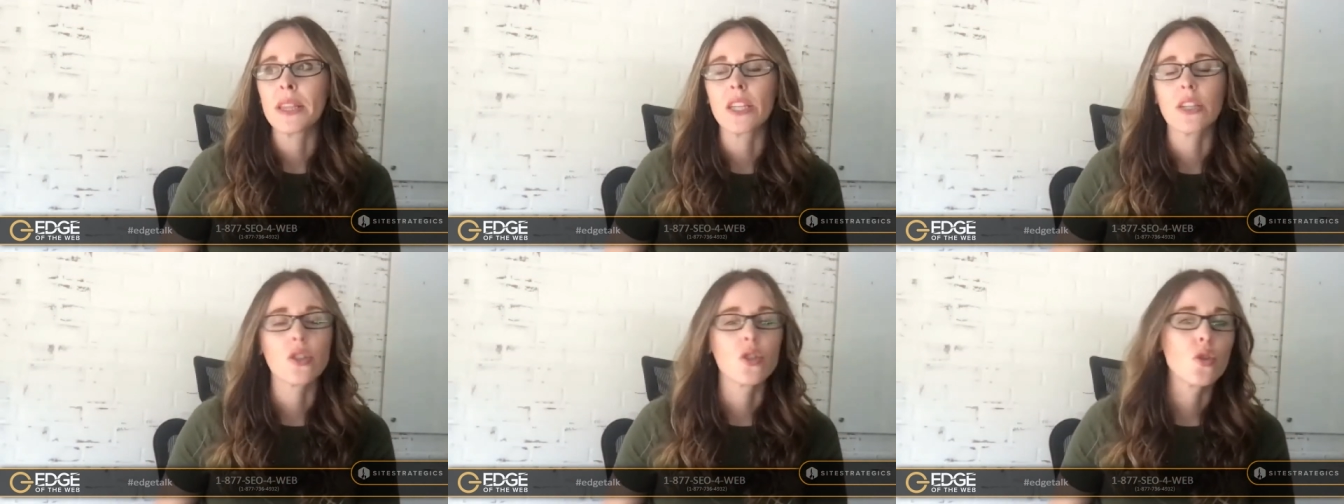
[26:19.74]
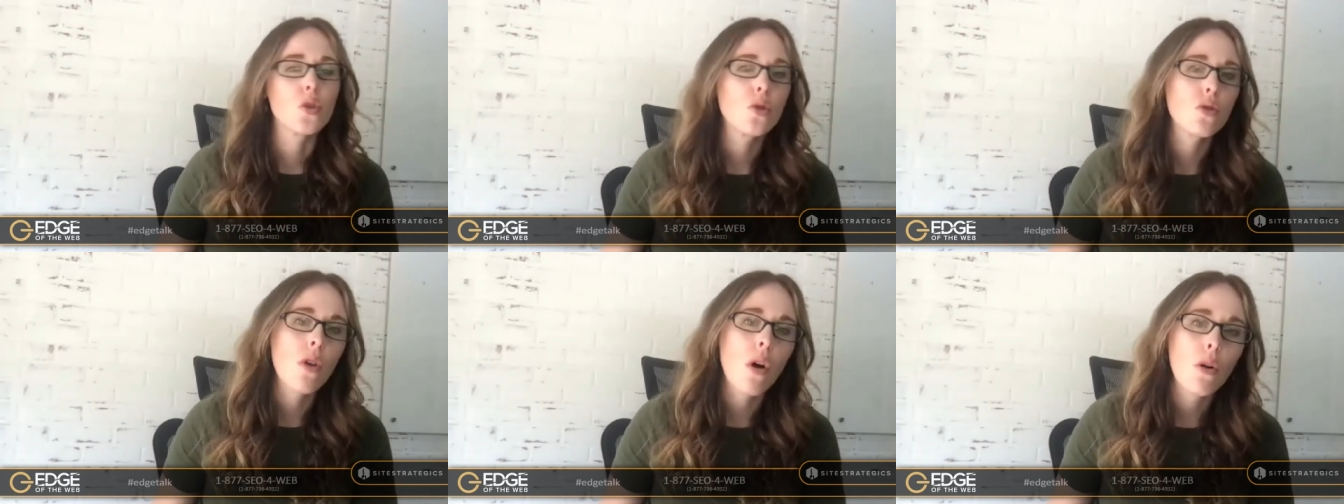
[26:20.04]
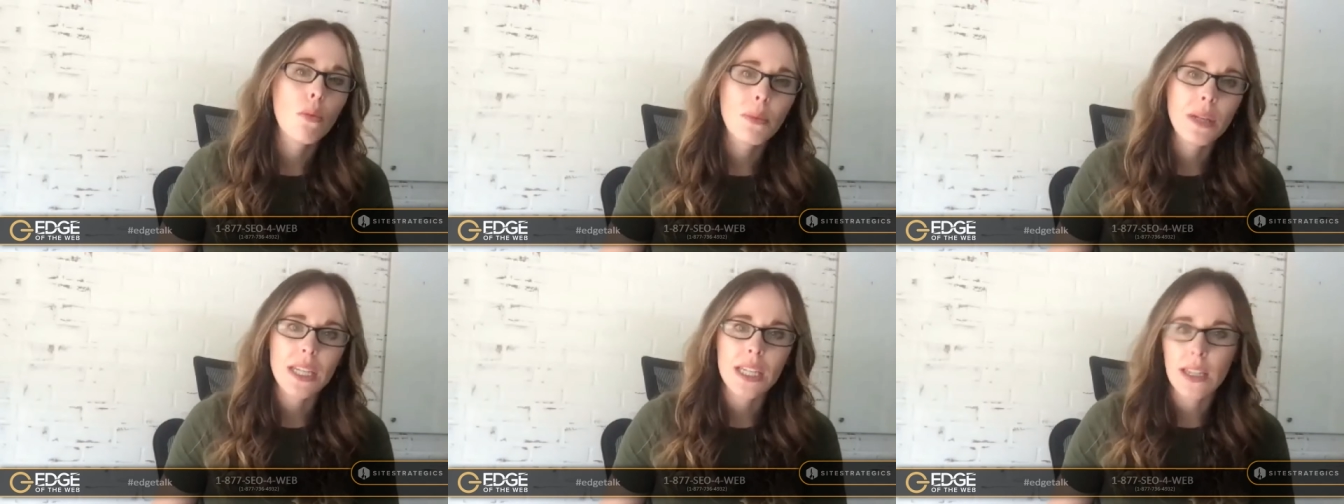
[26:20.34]
but there's
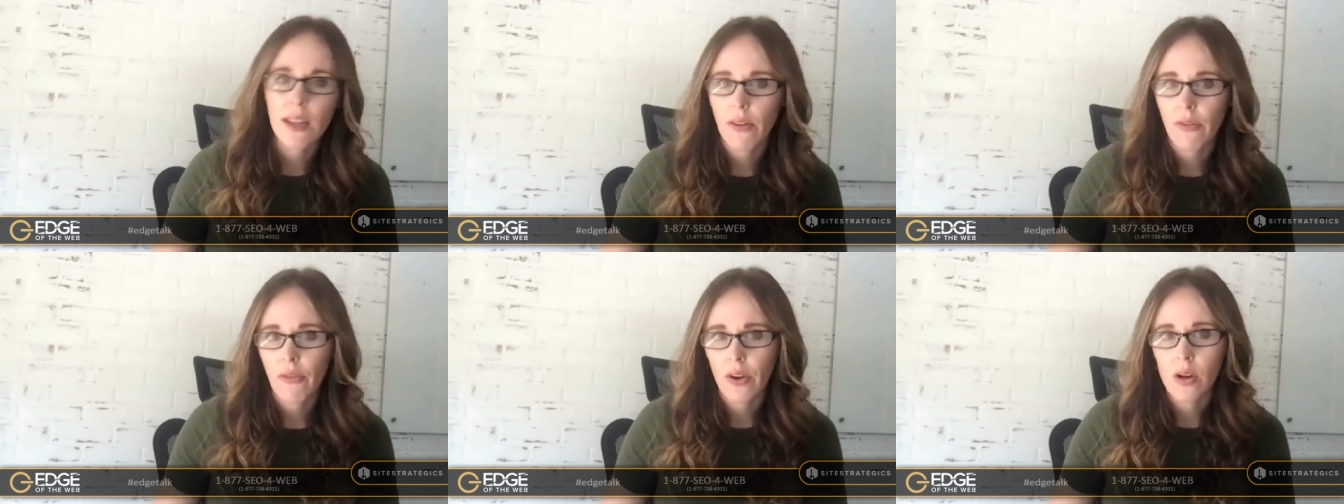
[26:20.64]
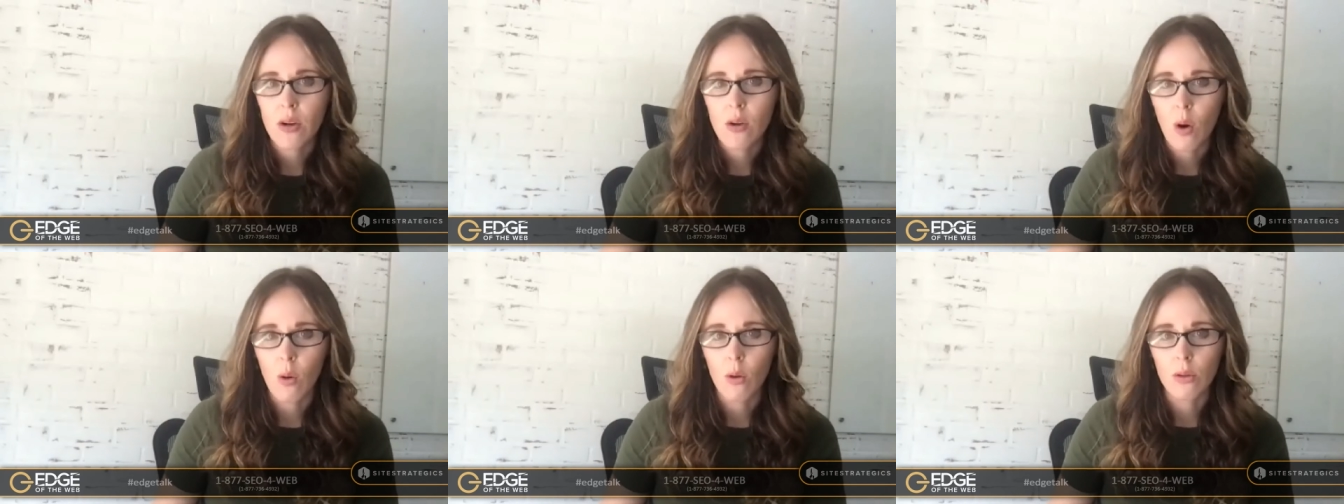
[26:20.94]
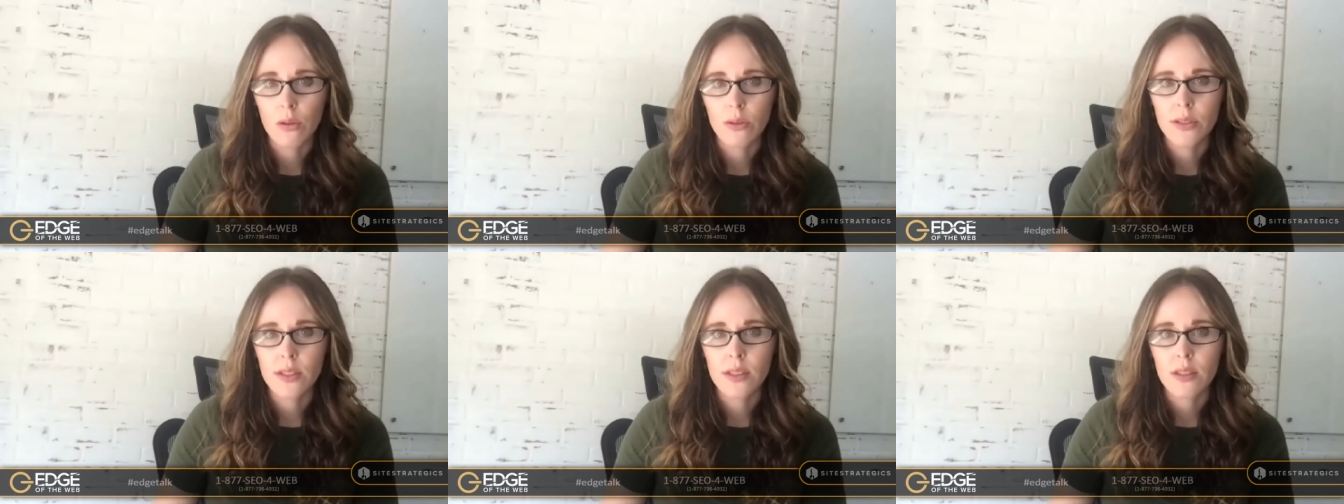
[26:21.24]
so many different
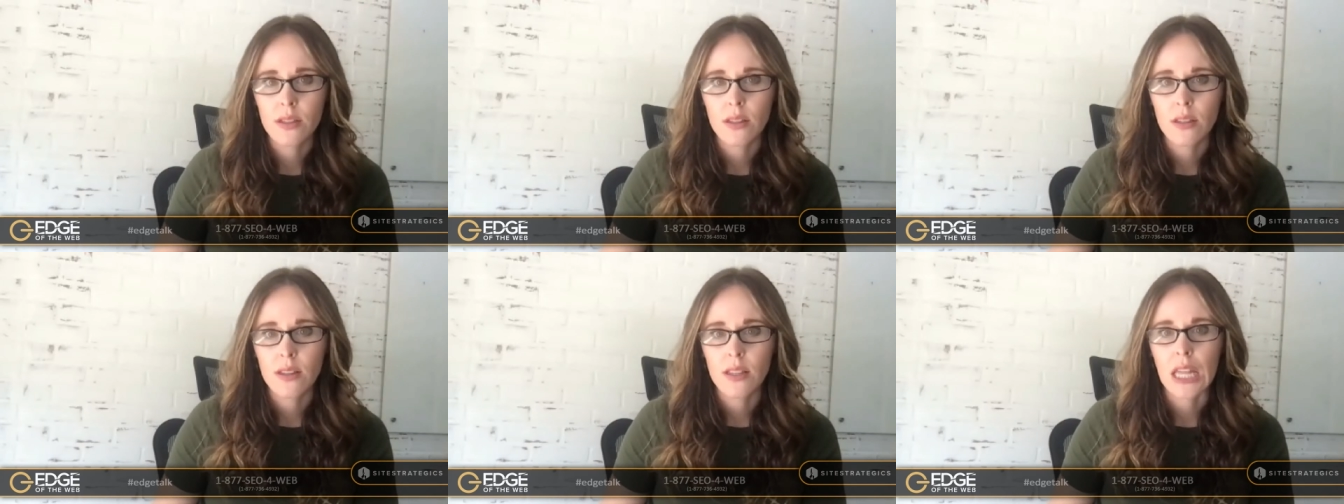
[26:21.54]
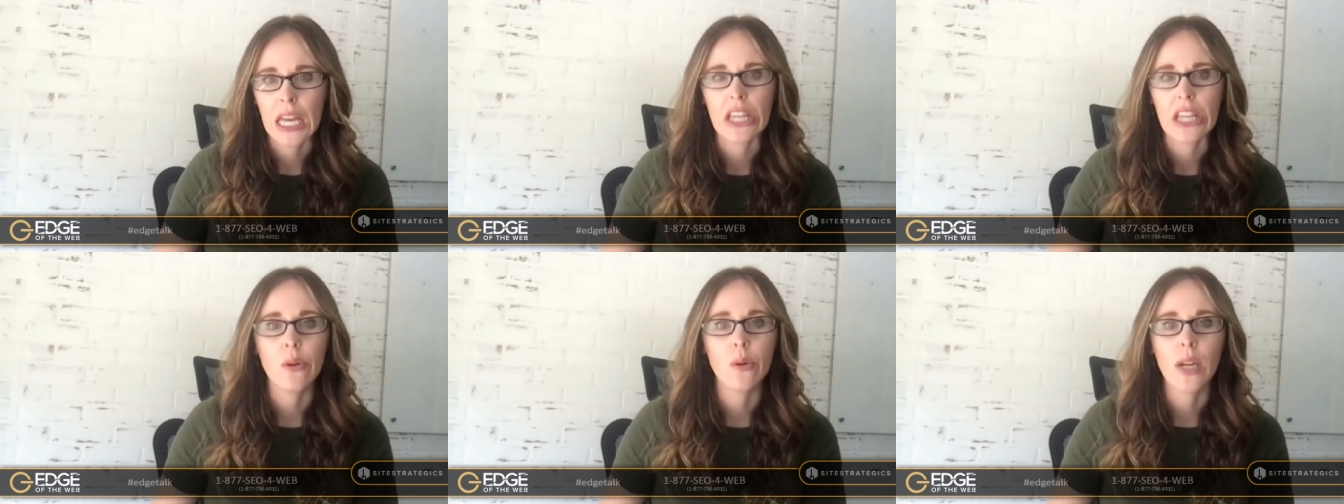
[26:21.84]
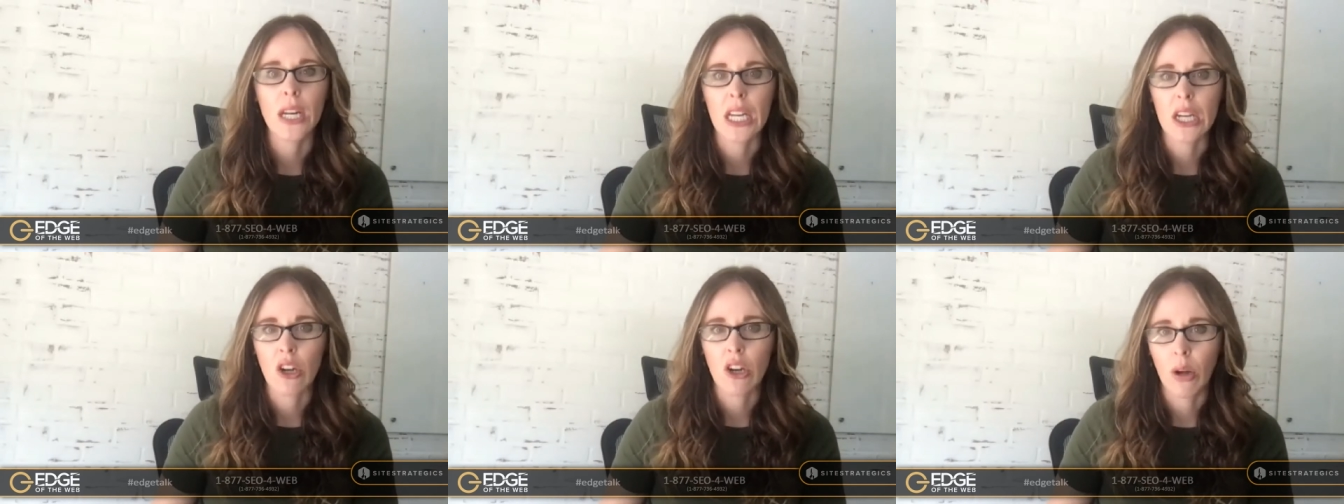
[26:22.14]
goals that
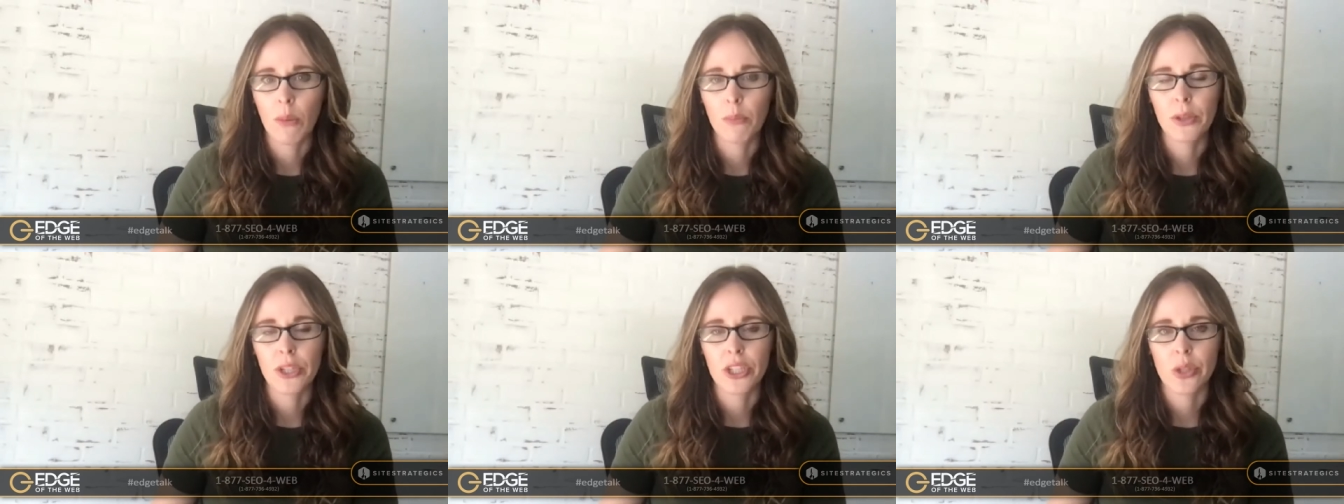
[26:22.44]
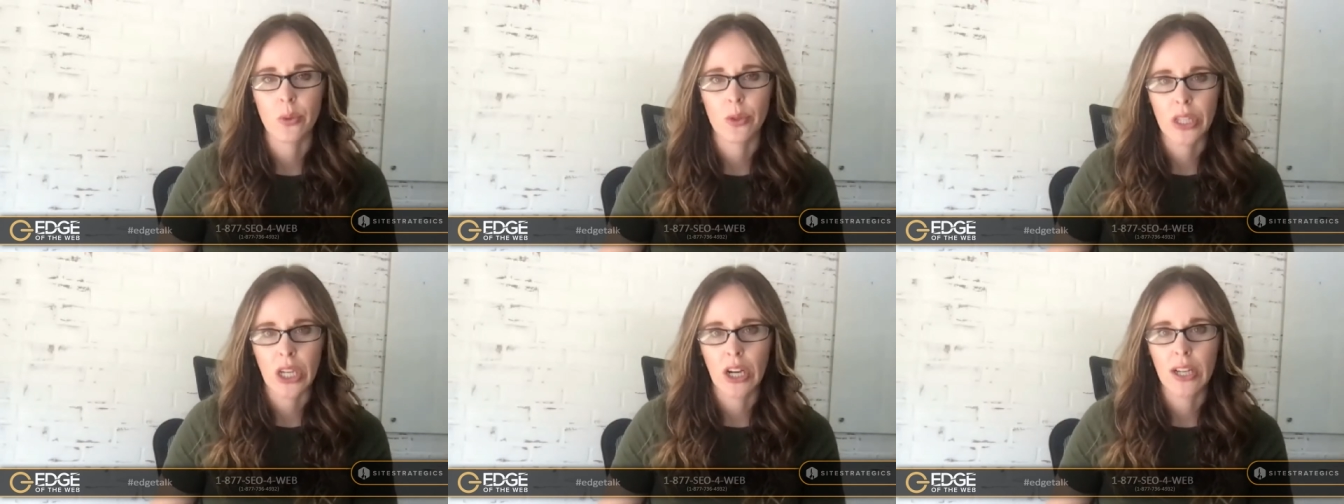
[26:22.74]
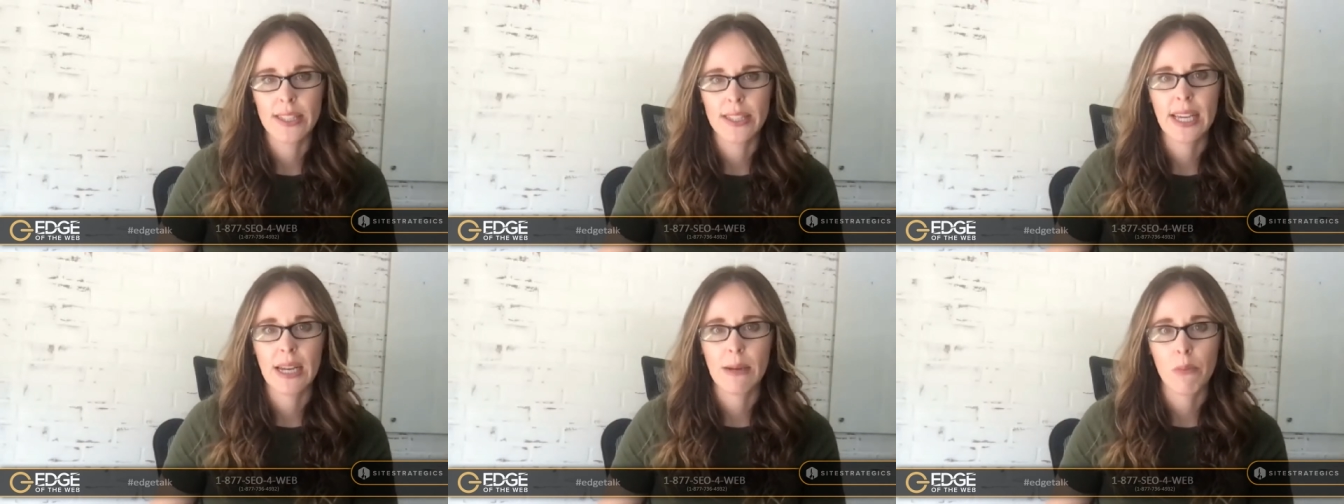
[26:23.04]
you can accomplish with
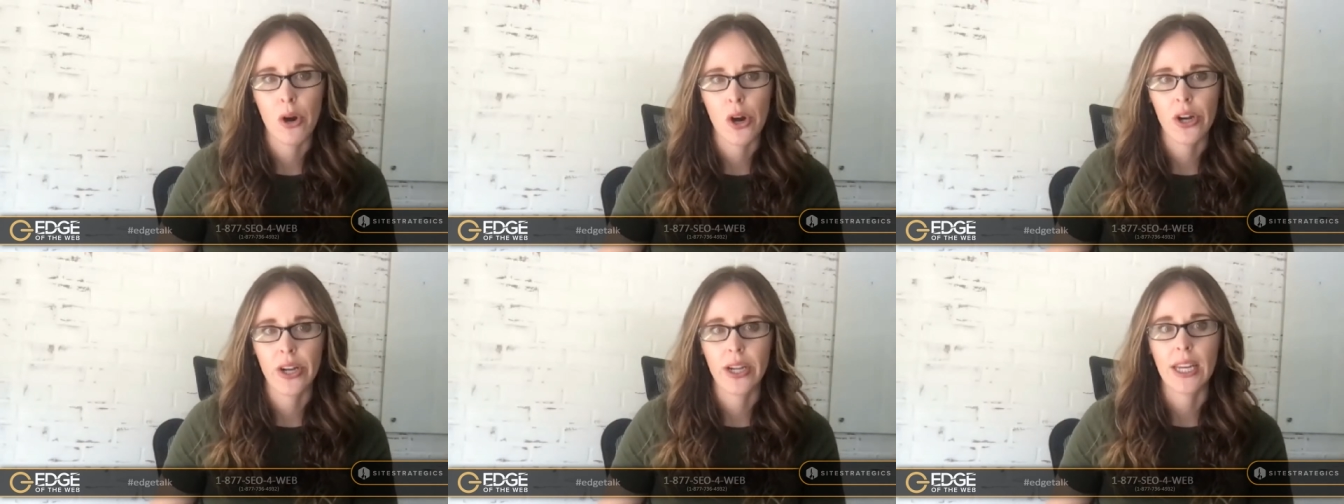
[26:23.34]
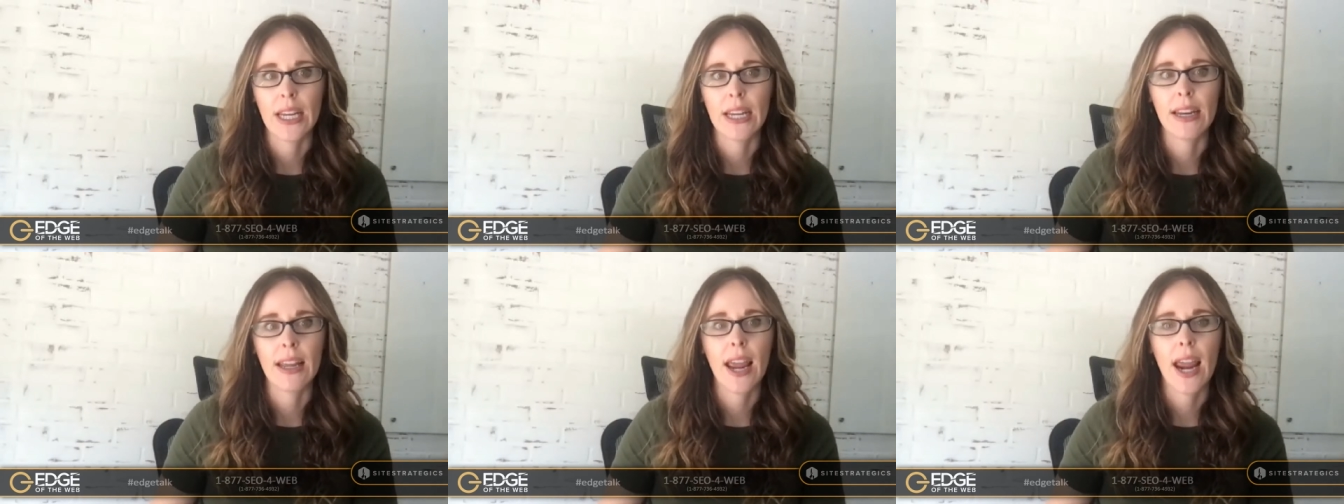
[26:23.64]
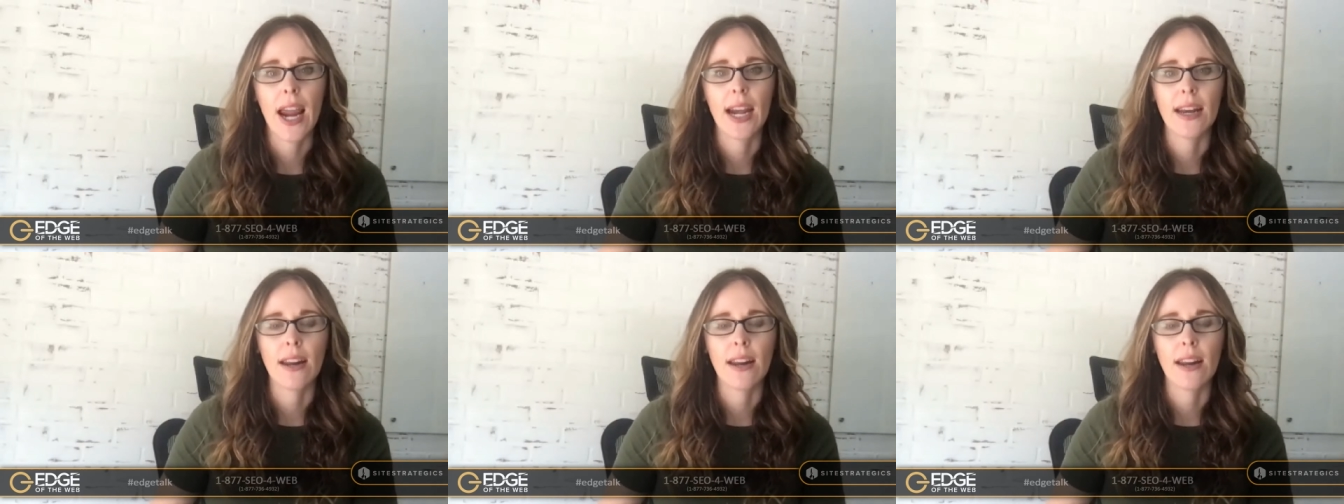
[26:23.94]
content marketing.